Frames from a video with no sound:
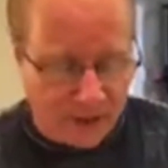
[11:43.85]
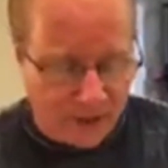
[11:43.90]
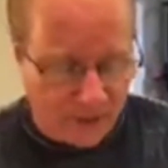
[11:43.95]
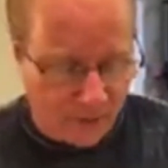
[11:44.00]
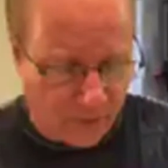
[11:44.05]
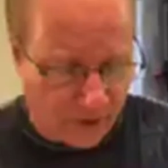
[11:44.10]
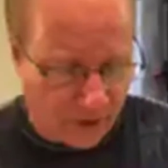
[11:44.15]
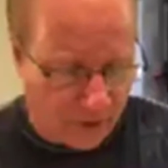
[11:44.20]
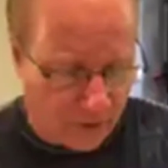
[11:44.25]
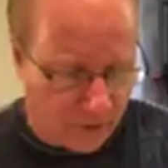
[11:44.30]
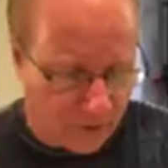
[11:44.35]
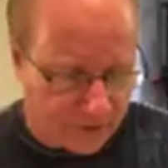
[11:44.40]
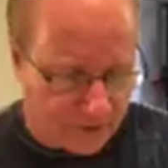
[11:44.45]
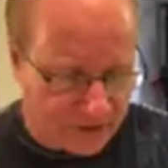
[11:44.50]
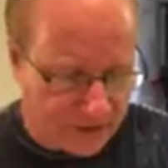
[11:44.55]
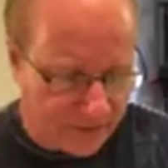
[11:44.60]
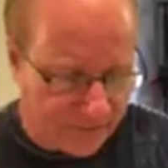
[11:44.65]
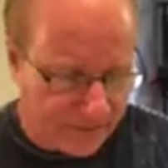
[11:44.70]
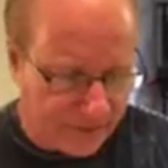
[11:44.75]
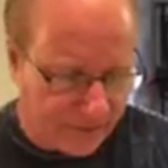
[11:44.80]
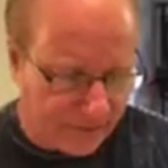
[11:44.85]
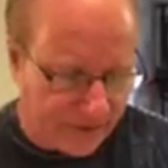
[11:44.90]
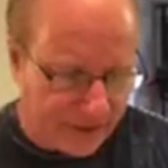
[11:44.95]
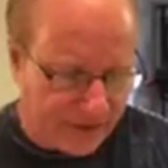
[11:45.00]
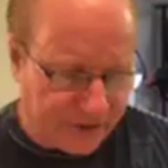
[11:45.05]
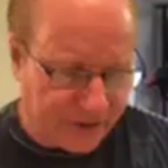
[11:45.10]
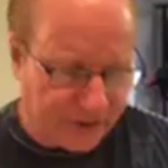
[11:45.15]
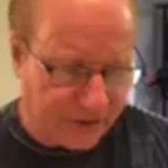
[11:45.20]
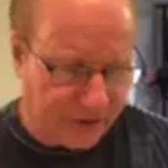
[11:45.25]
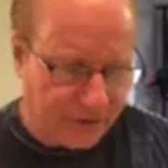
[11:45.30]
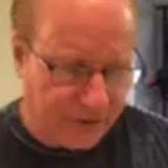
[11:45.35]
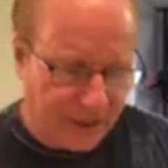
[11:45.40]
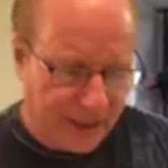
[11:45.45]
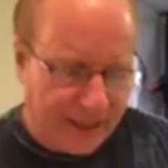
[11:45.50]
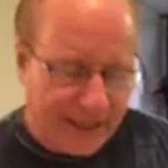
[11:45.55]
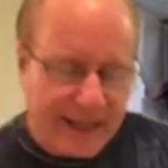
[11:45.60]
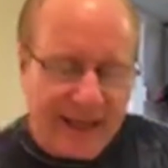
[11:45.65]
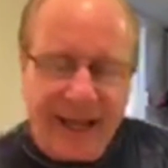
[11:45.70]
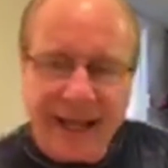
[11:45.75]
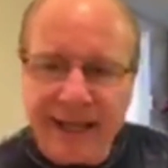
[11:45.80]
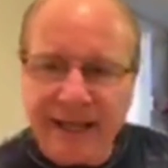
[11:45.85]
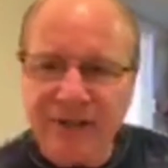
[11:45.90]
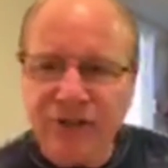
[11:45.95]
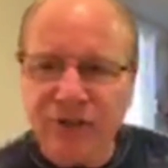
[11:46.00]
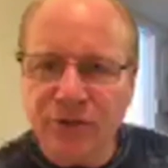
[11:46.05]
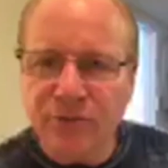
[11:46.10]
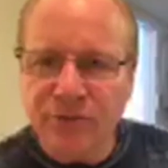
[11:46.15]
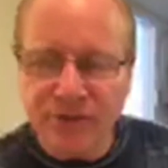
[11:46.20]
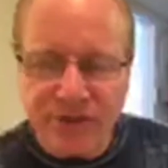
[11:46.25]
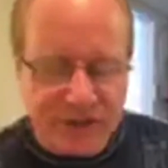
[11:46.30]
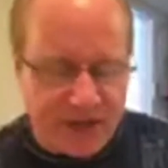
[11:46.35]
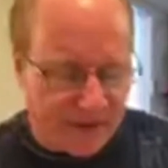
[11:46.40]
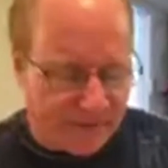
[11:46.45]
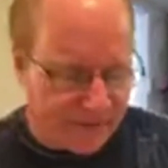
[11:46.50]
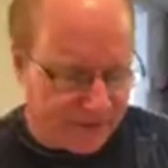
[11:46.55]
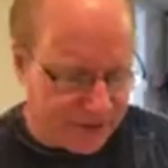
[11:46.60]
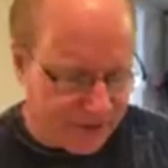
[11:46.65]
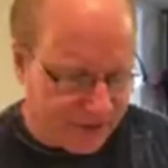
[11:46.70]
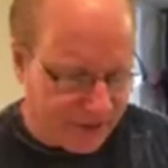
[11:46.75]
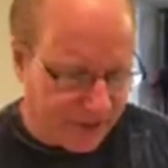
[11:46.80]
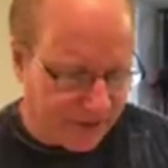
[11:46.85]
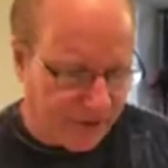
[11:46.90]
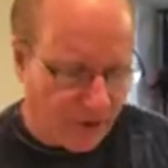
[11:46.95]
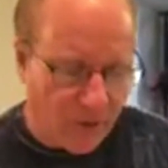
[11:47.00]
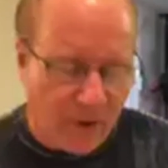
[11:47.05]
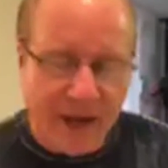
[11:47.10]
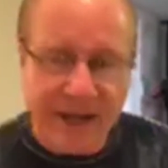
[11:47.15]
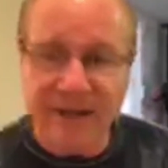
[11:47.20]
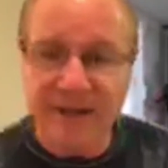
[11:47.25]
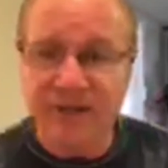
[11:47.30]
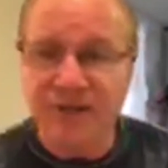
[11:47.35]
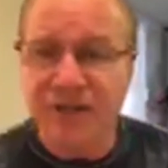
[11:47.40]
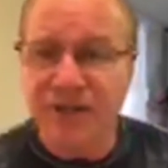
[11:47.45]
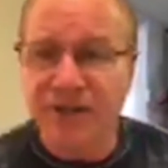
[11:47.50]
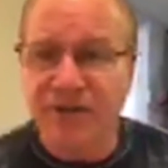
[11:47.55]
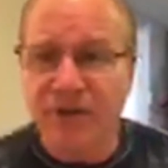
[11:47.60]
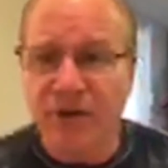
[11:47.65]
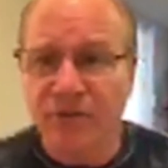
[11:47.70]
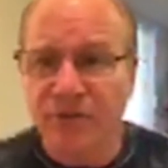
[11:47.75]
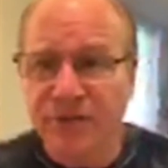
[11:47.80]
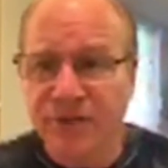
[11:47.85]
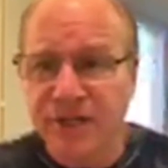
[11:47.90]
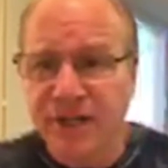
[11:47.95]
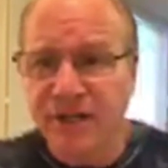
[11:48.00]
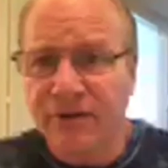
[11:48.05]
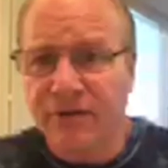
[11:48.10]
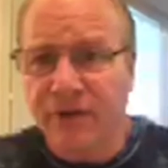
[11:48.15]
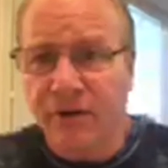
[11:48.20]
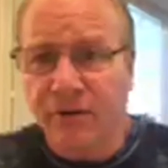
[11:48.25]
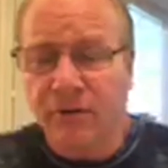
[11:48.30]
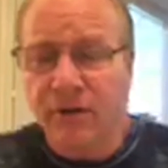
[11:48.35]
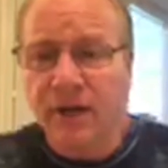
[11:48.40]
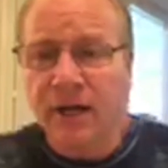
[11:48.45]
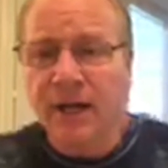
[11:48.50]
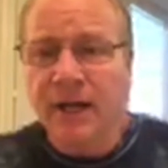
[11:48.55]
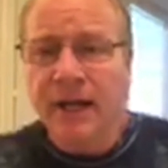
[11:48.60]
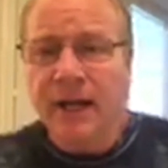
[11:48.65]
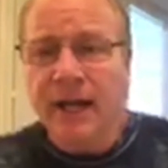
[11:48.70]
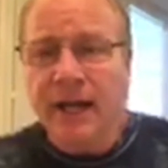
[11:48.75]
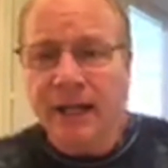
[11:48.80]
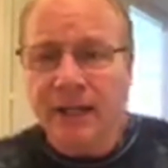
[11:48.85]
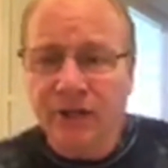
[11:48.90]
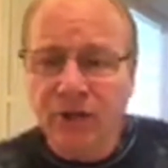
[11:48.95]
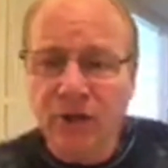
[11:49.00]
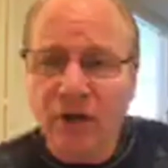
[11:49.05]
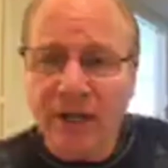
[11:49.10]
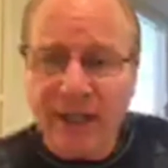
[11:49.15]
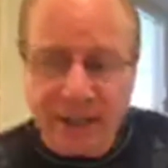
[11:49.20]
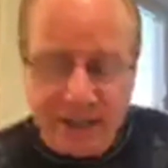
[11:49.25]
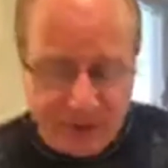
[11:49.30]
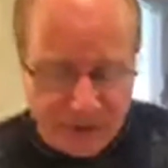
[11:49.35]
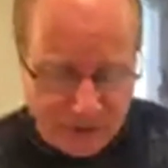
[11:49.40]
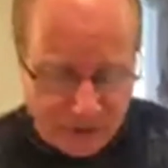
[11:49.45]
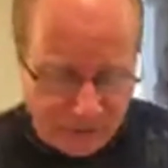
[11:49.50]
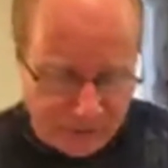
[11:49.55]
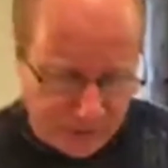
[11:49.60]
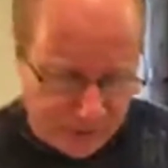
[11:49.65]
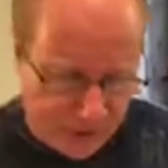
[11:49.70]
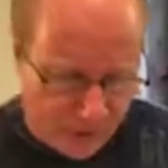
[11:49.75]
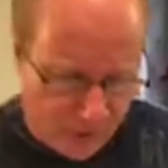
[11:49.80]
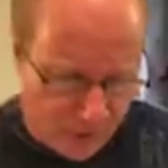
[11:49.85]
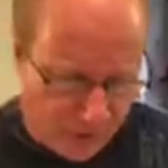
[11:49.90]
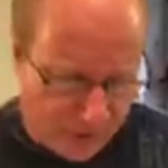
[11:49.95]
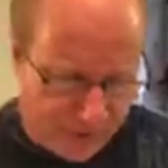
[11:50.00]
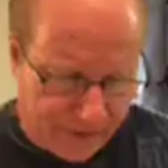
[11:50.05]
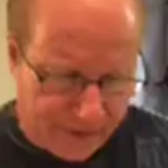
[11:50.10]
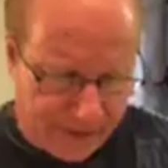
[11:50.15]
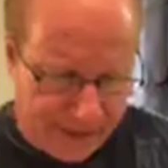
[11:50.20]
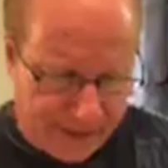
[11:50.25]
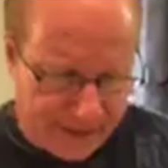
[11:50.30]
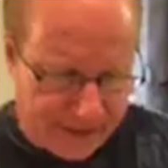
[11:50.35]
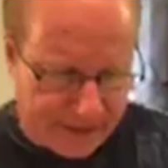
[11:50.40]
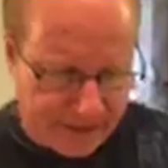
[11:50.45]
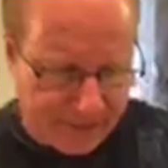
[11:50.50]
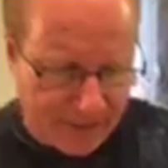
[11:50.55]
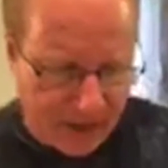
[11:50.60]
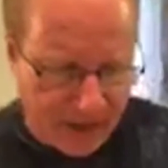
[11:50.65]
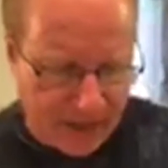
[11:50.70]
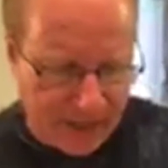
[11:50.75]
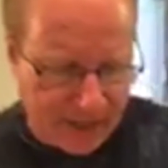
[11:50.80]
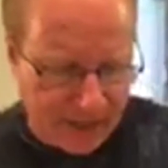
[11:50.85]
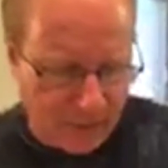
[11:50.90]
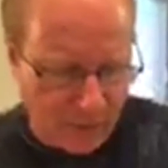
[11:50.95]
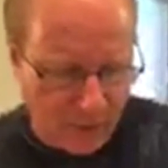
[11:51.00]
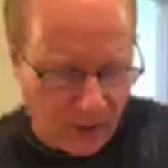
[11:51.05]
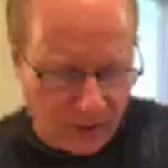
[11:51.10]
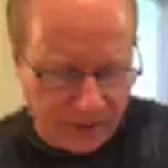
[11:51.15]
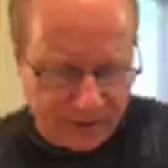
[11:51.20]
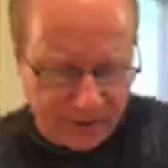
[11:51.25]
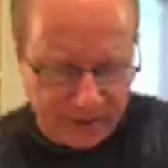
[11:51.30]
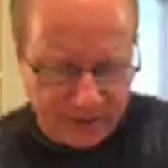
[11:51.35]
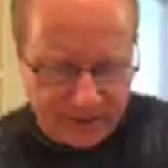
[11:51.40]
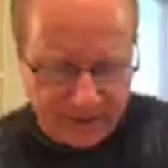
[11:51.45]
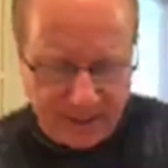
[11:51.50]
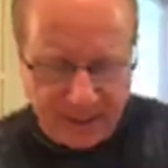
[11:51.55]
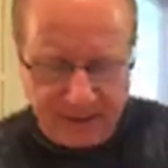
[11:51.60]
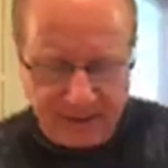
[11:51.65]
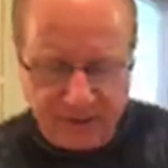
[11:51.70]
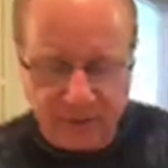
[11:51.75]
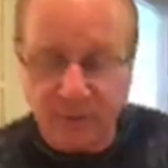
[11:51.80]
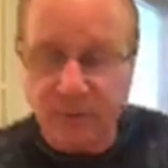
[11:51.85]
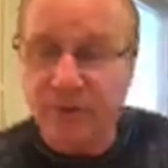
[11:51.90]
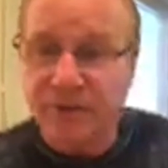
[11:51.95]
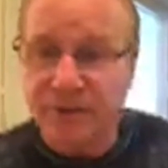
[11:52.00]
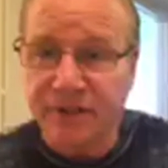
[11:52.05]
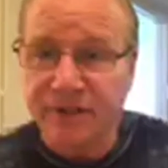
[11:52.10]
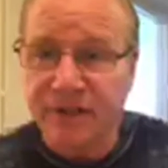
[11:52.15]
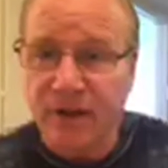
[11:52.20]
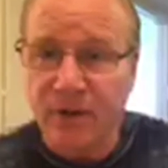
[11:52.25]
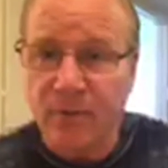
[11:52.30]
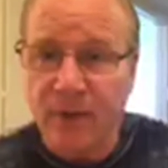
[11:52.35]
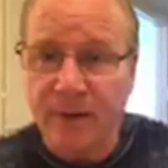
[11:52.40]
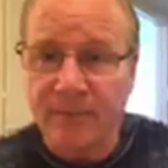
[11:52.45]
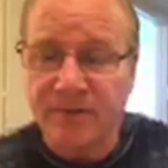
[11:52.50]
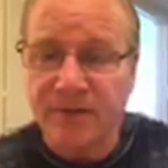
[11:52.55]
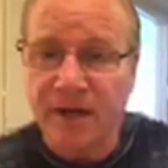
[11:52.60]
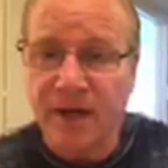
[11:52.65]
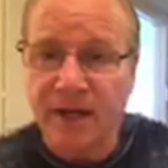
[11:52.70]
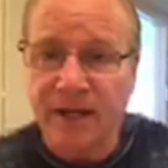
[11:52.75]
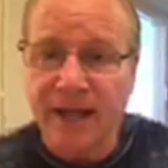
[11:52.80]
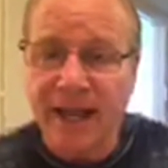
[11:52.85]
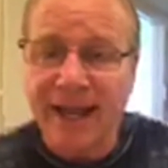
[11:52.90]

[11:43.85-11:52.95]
You want to call 732-827-0800 and look into the Northeast Spine and Wellness Center, which is their website,